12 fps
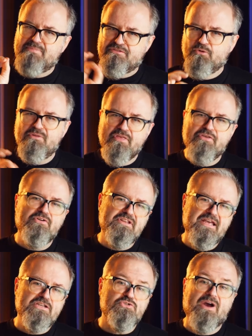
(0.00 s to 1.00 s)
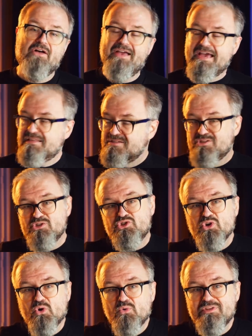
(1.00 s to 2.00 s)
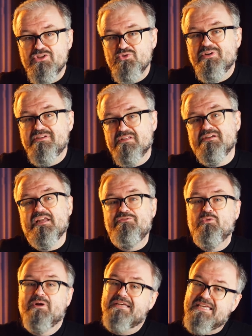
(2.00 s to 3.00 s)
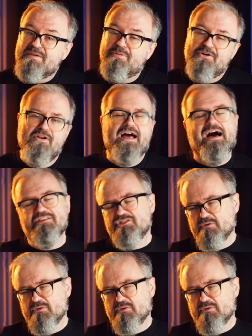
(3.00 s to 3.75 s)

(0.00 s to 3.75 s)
before the 30-day trial ends so that you can decide if you want to keep it or not.